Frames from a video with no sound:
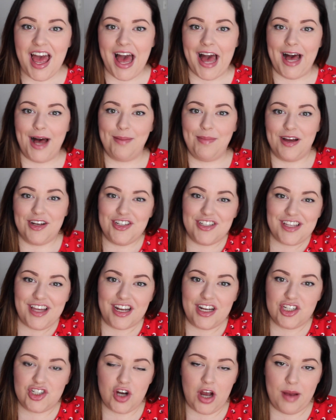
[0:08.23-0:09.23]
I just
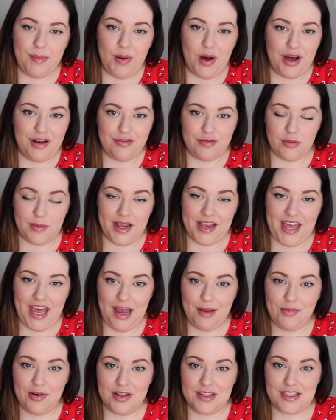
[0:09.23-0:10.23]
got a tripod for my
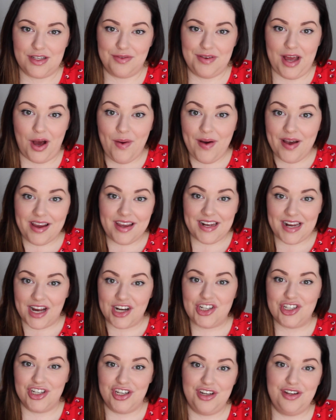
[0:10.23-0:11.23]
camera, so now I can
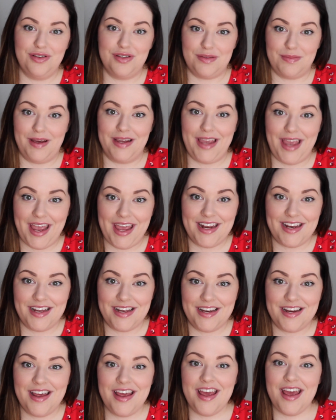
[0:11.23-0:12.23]
actually use my
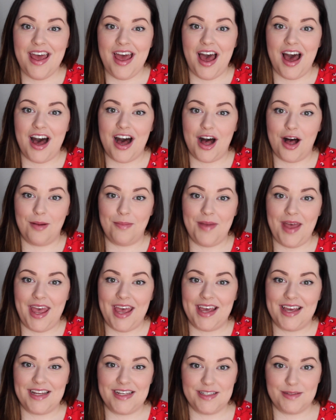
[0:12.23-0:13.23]
Canon
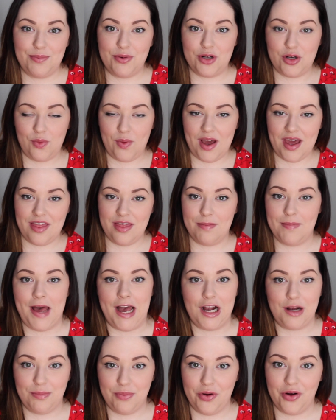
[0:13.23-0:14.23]
and put away the
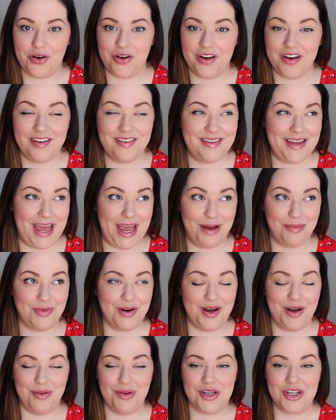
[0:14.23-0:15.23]
MacBook
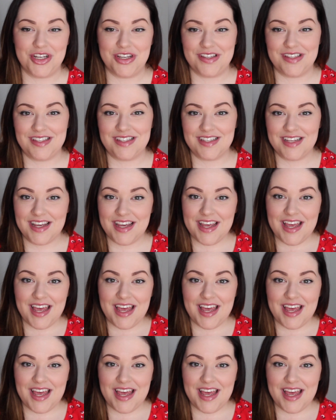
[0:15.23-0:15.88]
camera, which is